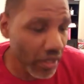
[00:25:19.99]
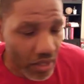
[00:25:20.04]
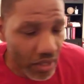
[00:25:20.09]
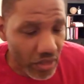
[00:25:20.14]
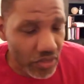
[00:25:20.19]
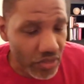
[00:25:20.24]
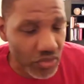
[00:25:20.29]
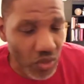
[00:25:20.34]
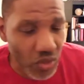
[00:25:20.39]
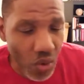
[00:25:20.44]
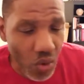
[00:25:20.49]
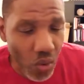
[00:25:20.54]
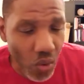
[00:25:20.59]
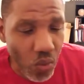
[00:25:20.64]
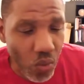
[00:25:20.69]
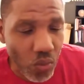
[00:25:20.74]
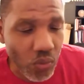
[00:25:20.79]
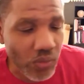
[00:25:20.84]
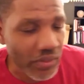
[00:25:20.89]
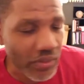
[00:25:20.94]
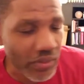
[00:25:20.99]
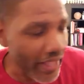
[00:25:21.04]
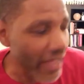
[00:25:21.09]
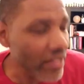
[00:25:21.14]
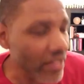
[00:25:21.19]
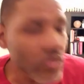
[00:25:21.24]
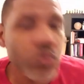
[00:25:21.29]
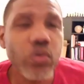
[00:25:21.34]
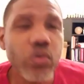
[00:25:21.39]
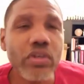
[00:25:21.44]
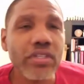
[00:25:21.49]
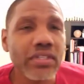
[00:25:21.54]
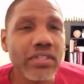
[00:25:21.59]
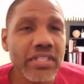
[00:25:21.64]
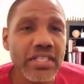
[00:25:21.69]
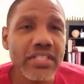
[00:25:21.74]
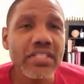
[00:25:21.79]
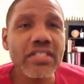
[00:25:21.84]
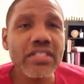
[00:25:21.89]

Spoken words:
So this